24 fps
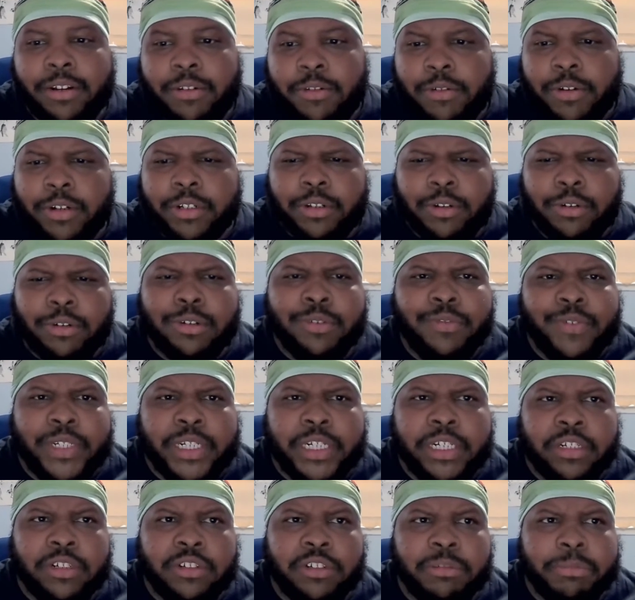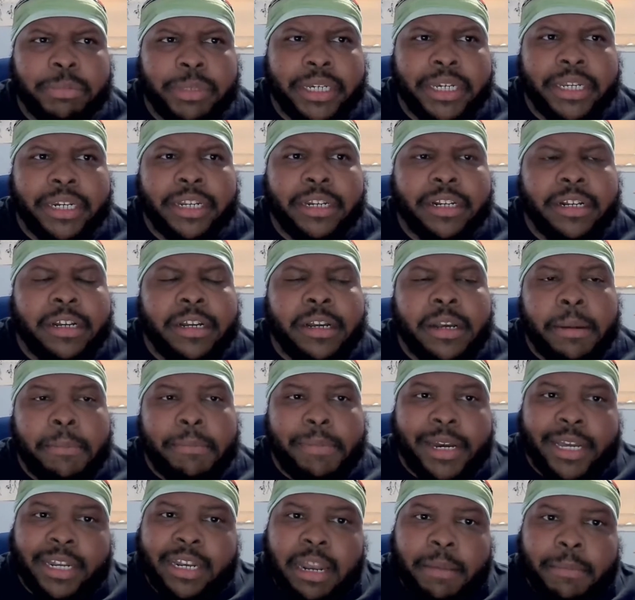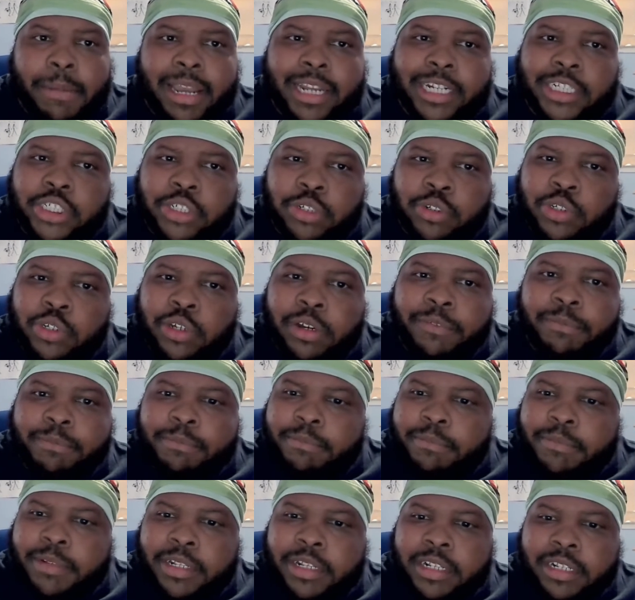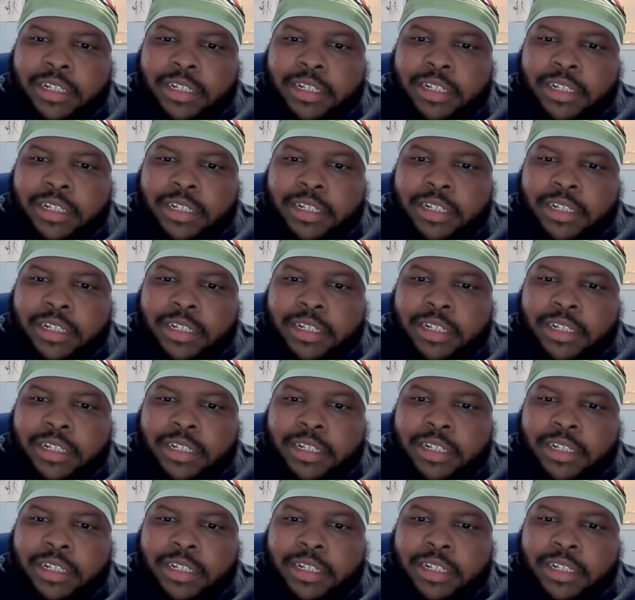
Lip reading: Of course, Goku and Vegeta are going to be in it, but they might show you